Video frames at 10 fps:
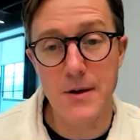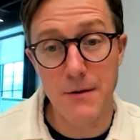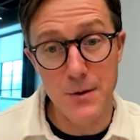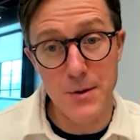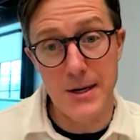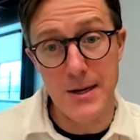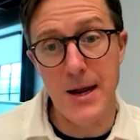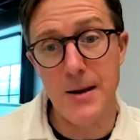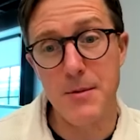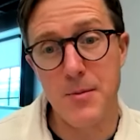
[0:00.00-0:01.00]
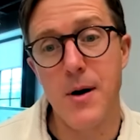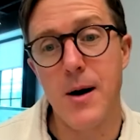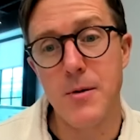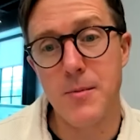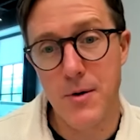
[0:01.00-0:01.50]
If you can name the
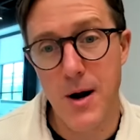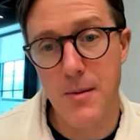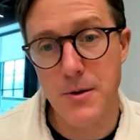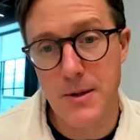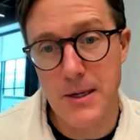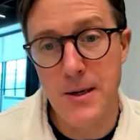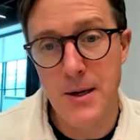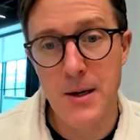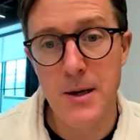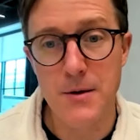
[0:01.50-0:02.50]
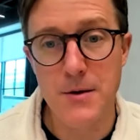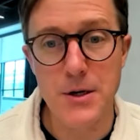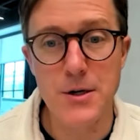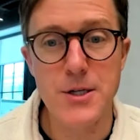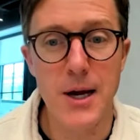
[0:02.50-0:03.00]
problem properly, there's a
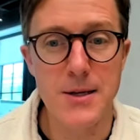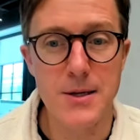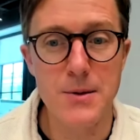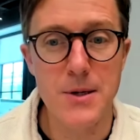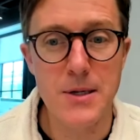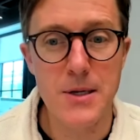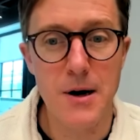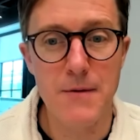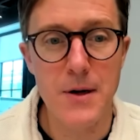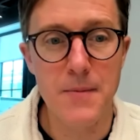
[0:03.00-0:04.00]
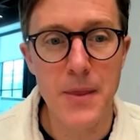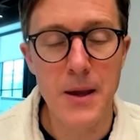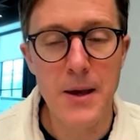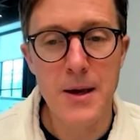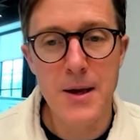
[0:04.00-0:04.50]
good chance you can solve it.
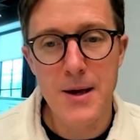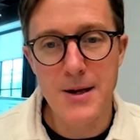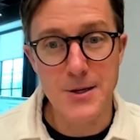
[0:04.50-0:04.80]
And